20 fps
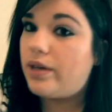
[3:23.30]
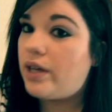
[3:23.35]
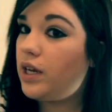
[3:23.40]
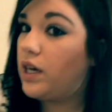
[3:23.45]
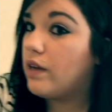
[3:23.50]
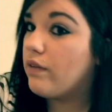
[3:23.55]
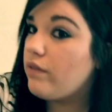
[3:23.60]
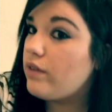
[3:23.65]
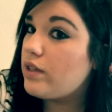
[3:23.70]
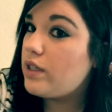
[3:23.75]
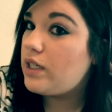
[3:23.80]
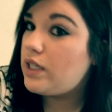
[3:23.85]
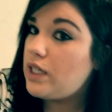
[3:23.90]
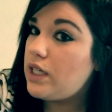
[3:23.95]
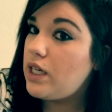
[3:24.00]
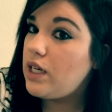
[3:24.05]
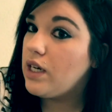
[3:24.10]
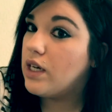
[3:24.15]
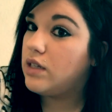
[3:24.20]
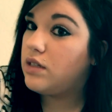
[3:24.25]
and I really
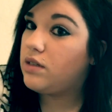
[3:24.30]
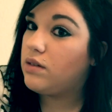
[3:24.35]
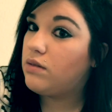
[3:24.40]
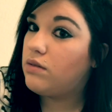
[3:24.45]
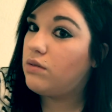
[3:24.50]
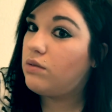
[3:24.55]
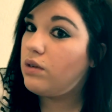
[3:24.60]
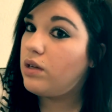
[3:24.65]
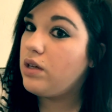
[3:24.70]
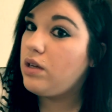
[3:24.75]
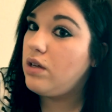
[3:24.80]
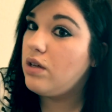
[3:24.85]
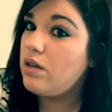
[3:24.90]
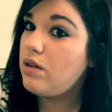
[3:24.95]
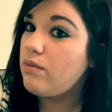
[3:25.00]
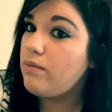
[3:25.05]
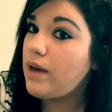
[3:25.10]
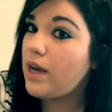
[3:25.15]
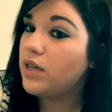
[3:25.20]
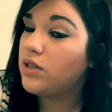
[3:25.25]
needed it to
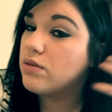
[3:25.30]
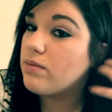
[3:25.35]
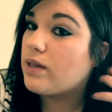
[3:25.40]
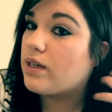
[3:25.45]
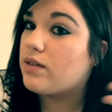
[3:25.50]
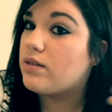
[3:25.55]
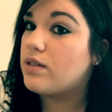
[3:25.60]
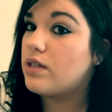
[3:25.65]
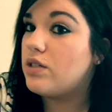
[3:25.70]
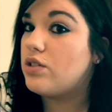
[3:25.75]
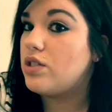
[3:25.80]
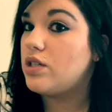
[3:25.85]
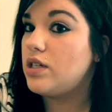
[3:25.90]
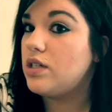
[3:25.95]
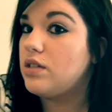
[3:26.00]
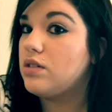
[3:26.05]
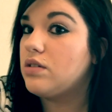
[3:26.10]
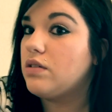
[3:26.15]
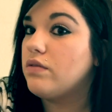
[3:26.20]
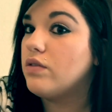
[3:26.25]
match my
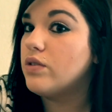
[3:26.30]
extensions.